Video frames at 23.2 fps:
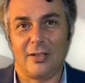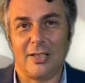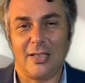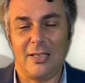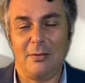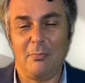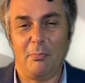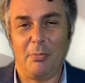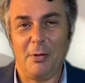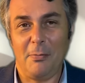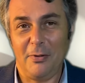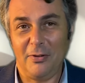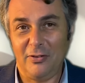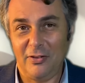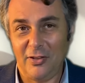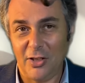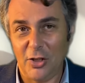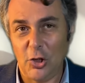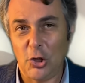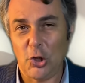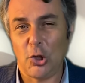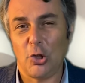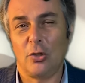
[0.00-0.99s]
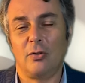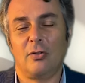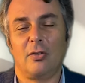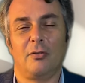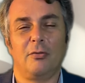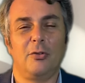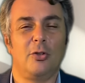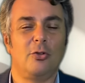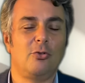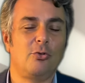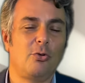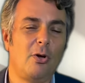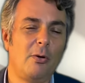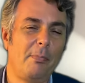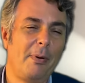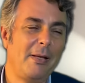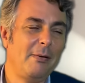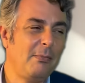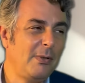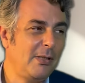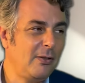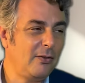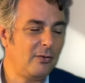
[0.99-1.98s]
implementations of the Trump
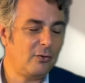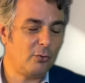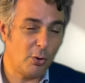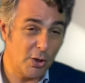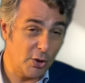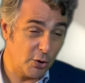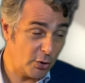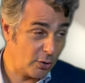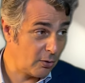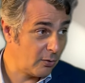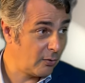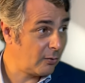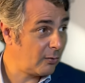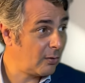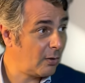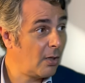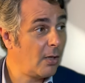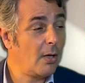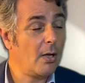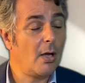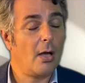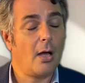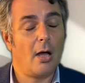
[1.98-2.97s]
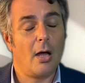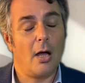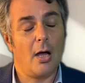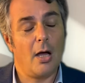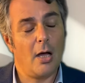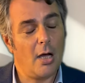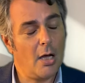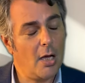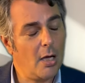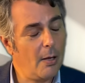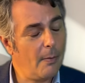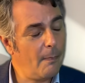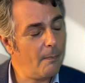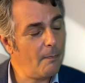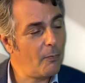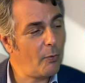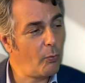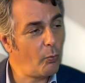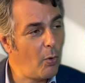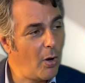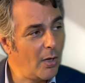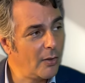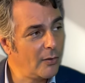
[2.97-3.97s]
administrations
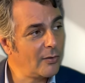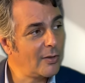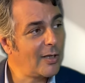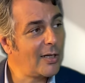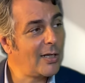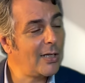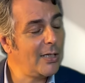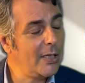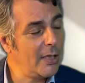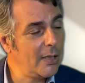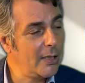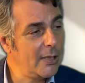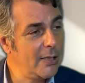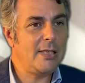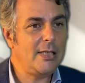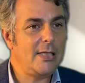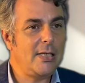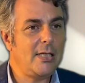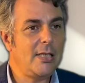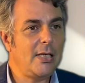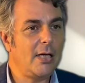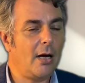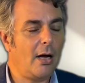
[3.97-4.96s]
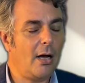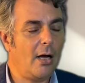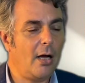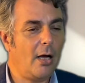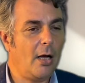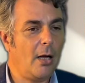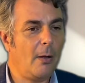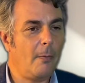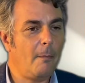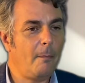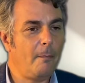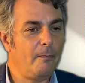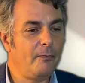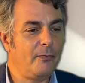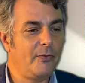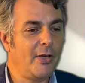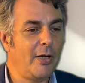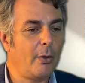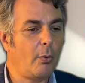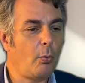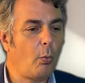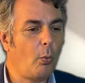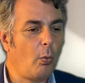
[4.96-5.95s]
was clearly here.
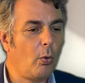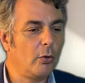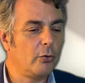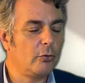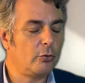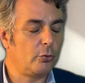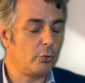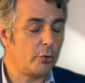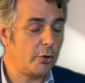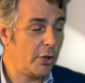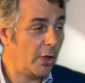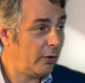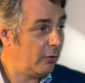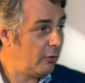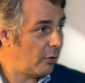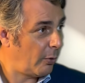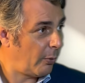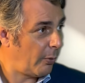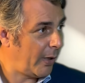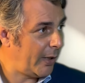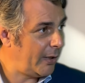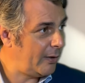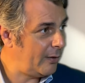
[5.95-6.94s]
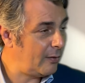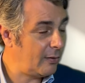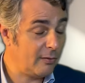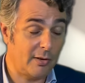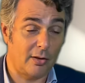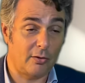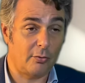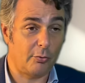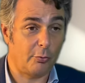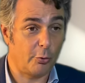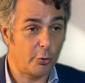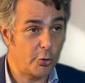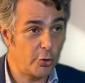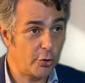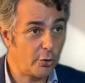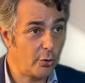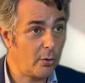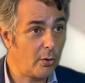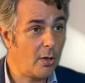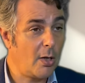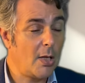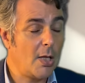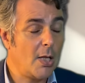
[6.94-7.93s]
They want to cut the rate, that's for
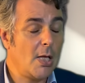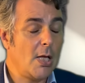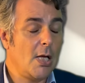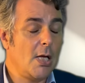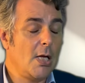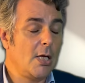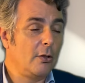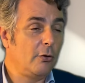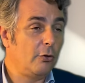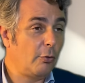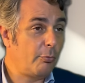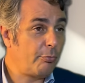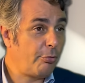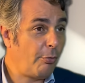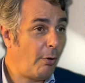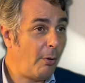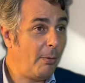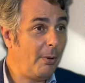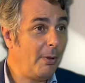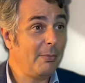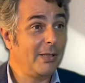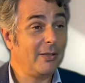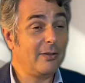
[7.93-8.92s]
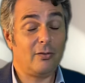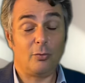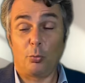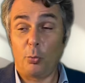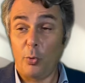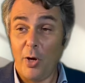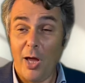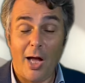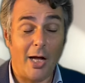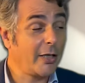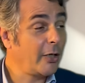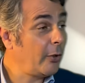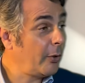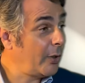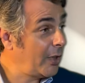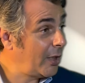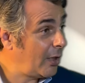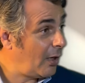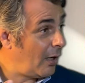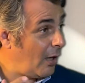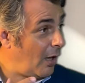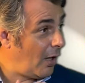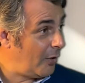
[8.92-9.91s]
sure. The problem is we are
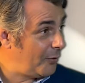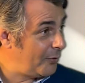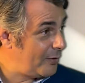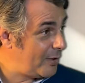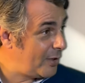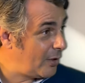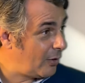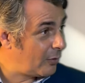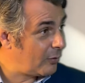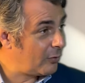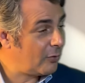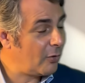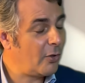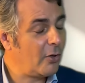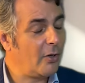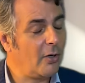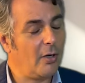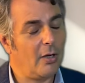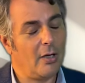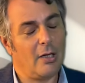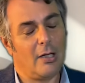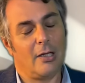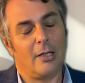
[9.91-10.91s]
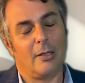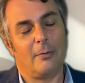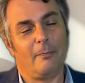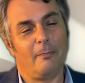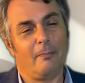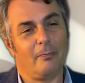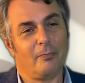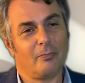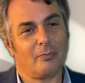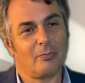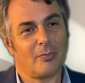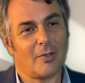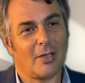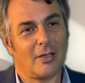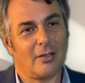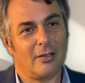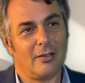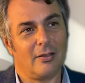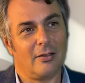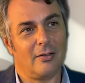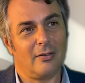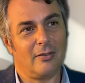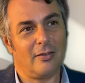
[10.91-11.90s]
going on the other
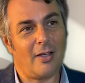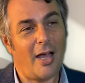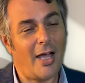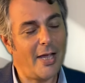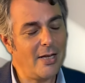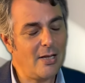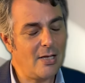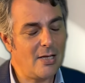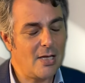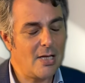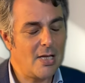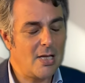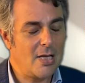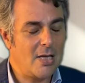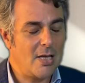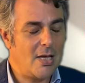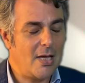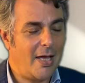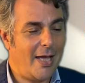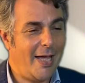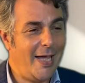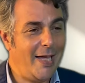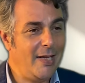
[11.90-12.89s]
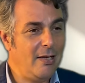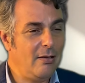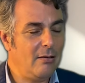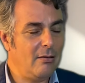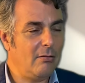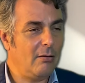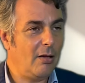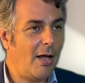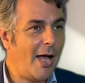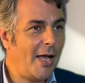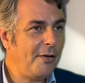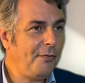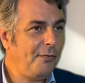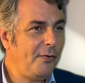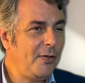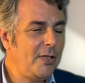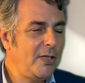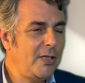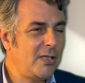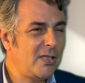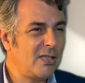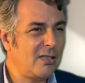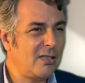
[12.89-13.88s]
side. And I think